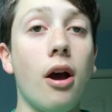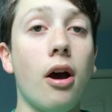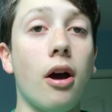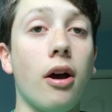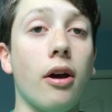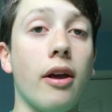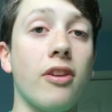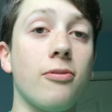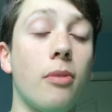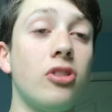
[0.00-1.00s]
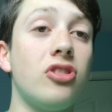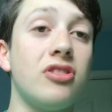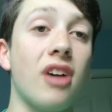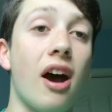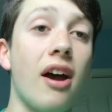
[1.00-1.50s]
uh, as much
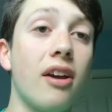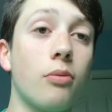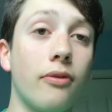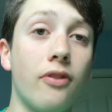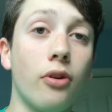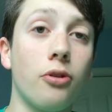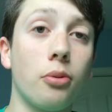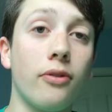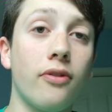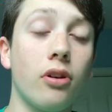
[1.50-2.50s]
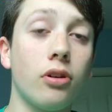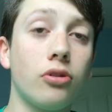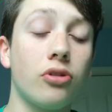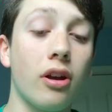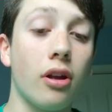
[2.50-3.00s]
as I revealed the reveal
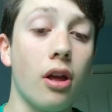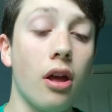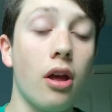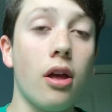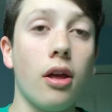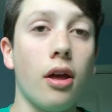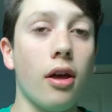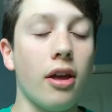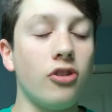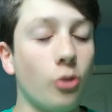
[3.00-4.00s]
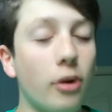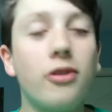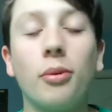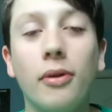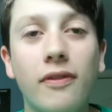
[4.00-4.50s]
trailer, enjoyed
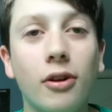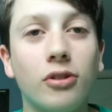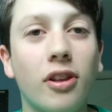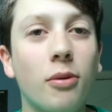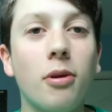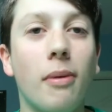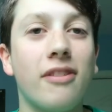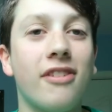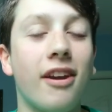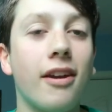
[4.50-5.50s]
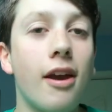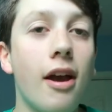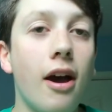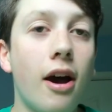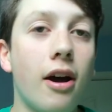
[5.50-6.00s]
the reveal trailer. What am I saying?
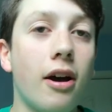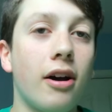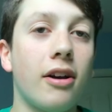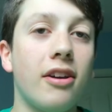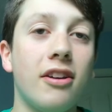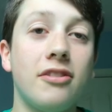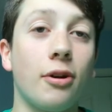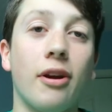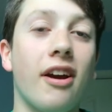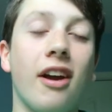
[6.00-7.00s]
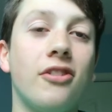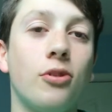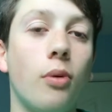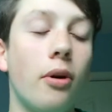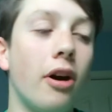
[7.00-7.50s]
Uh, sorry, I, I
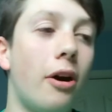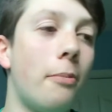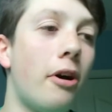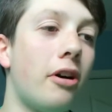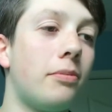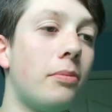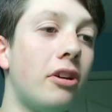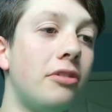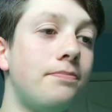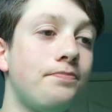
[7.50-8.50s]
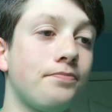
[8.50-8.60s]
just woke up. Um, but